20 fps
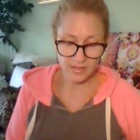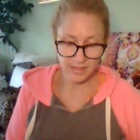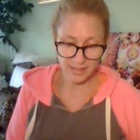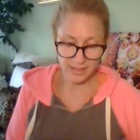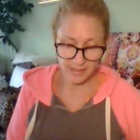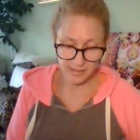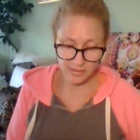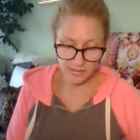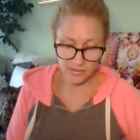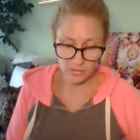to
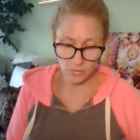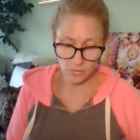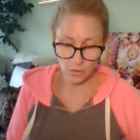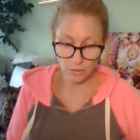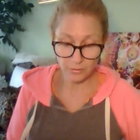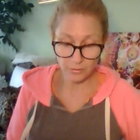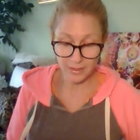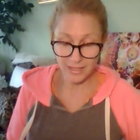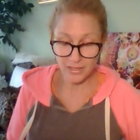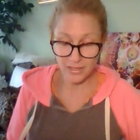kids who
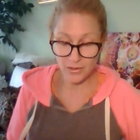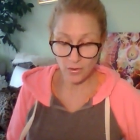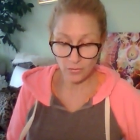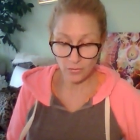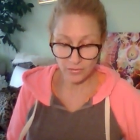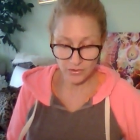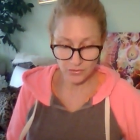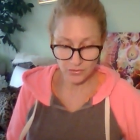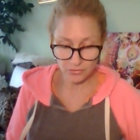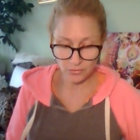already
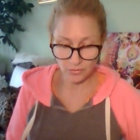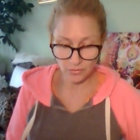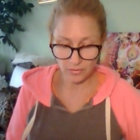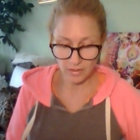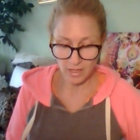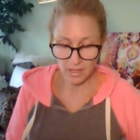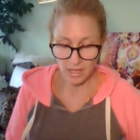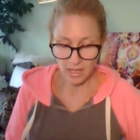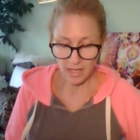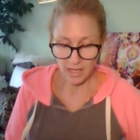know the truth
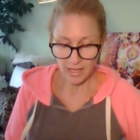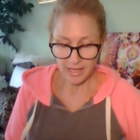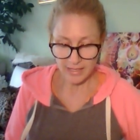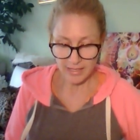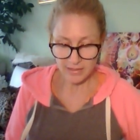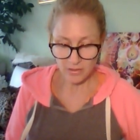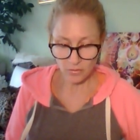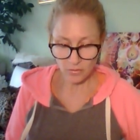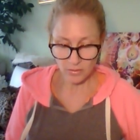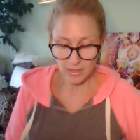
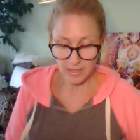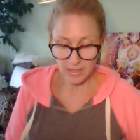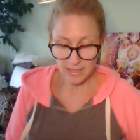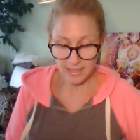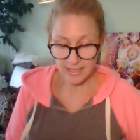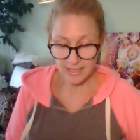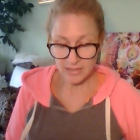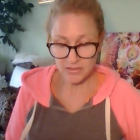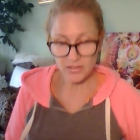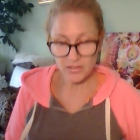and don't
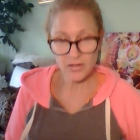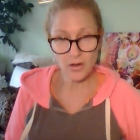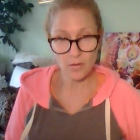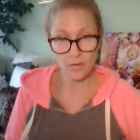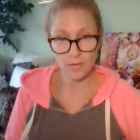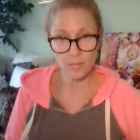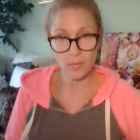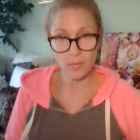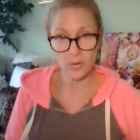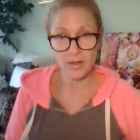need to
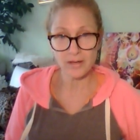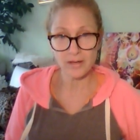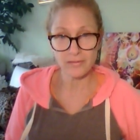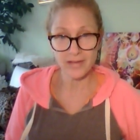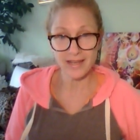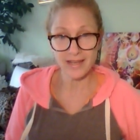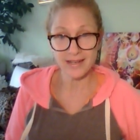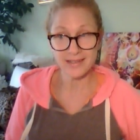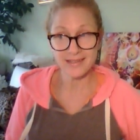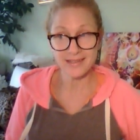know the point
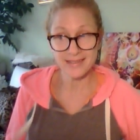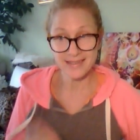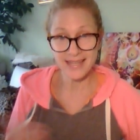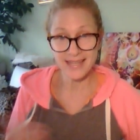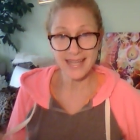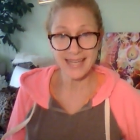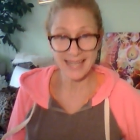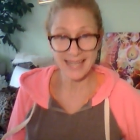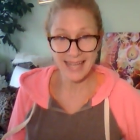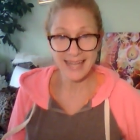of it because
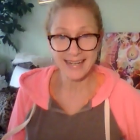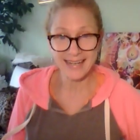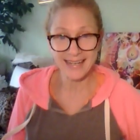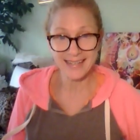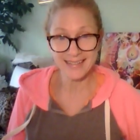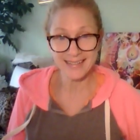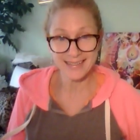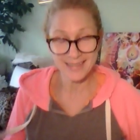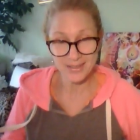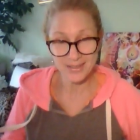they get
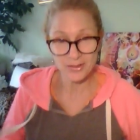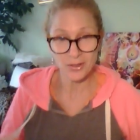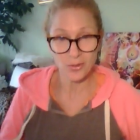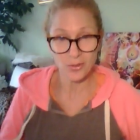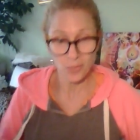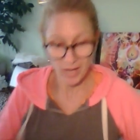it, because they're